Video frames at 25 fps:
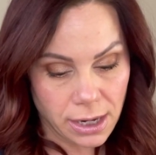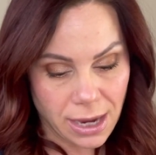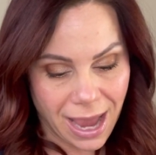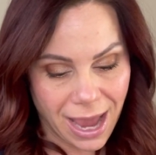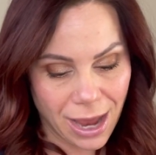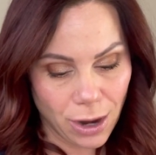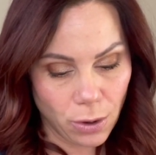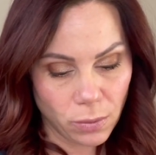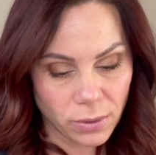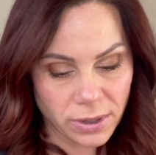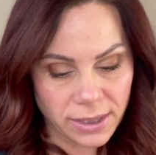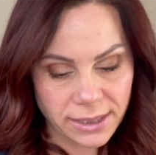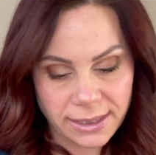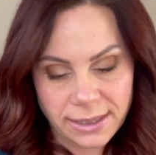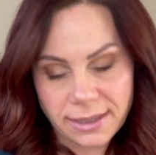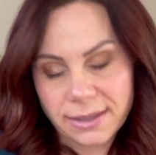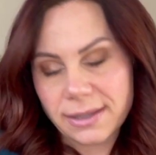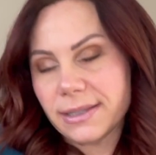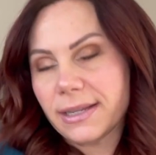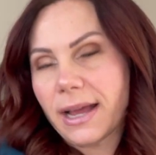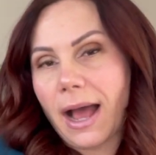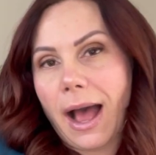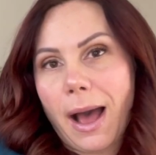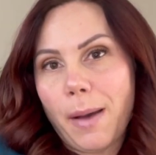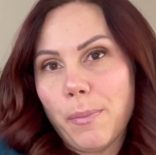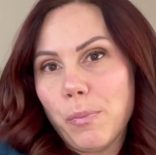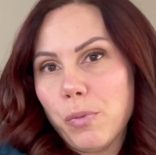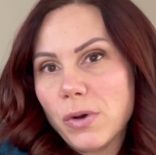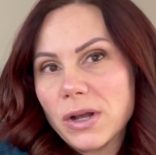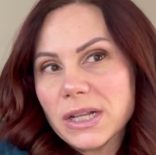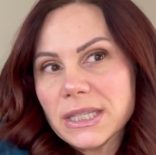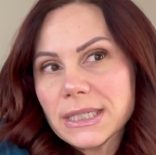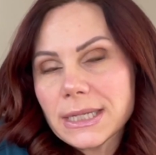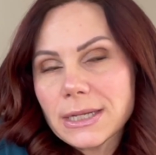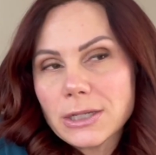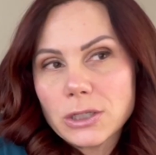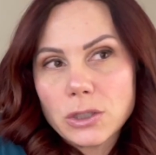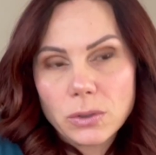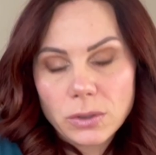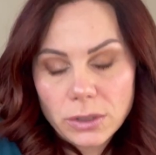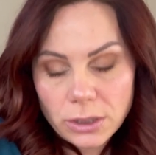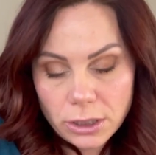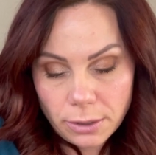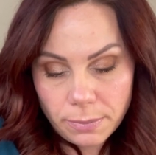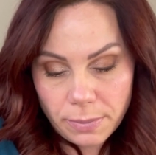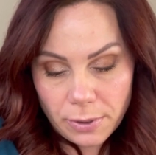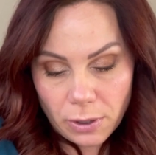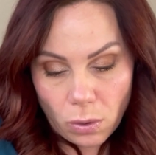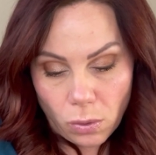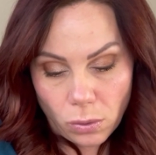I don't want to see the top ones because those
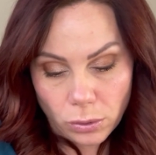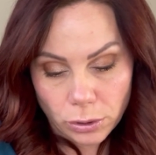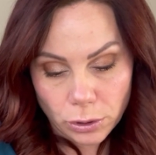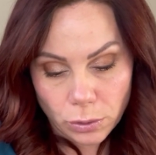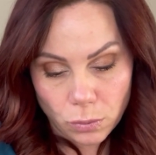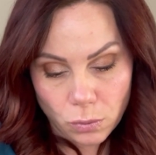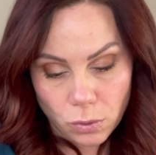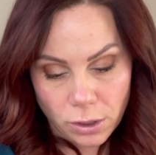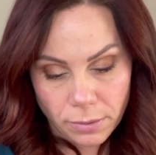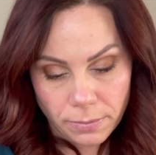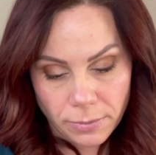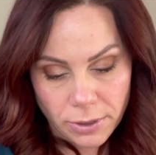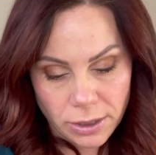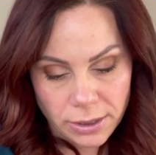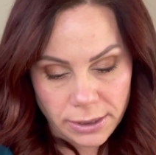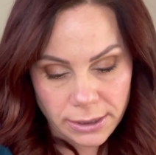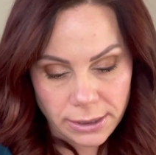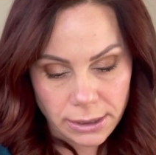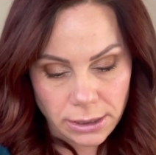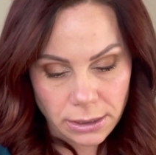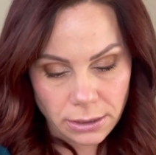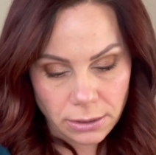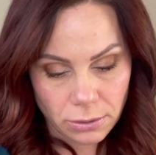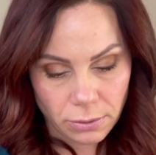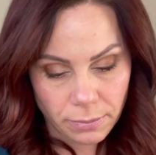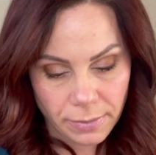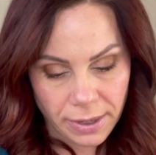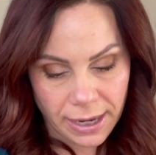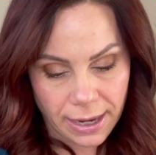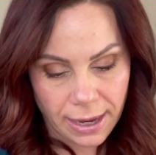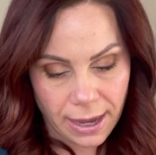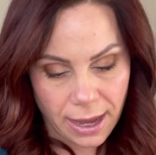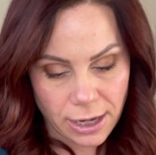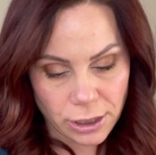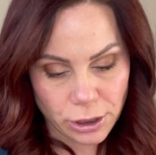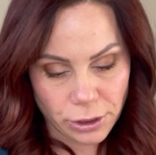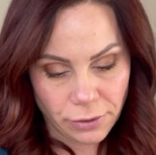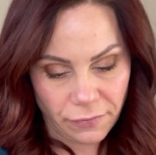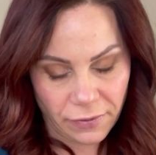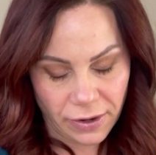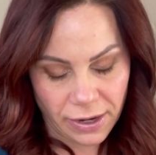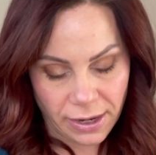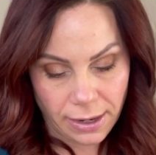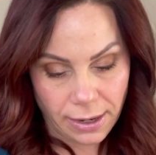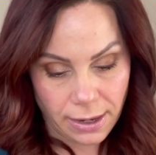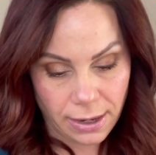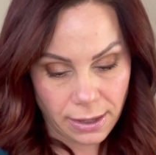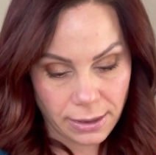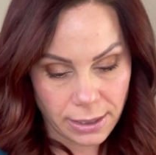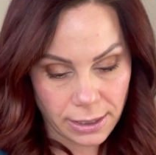could be older warmers. Oh my gosh, if I
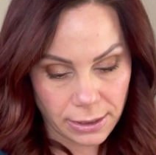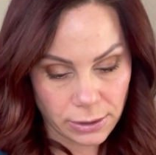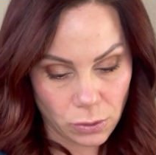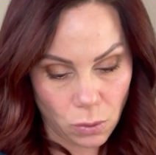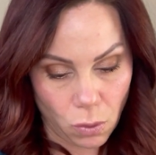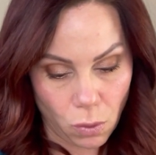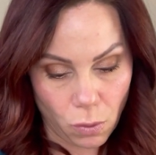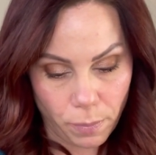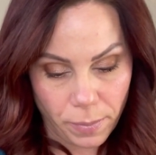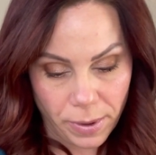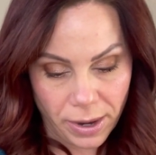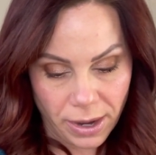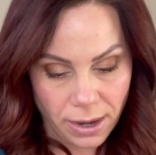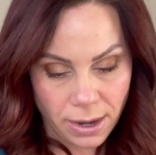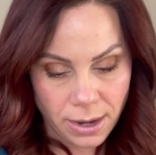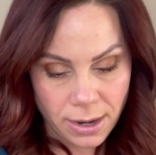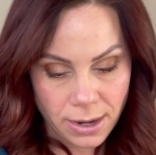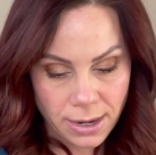can get this open.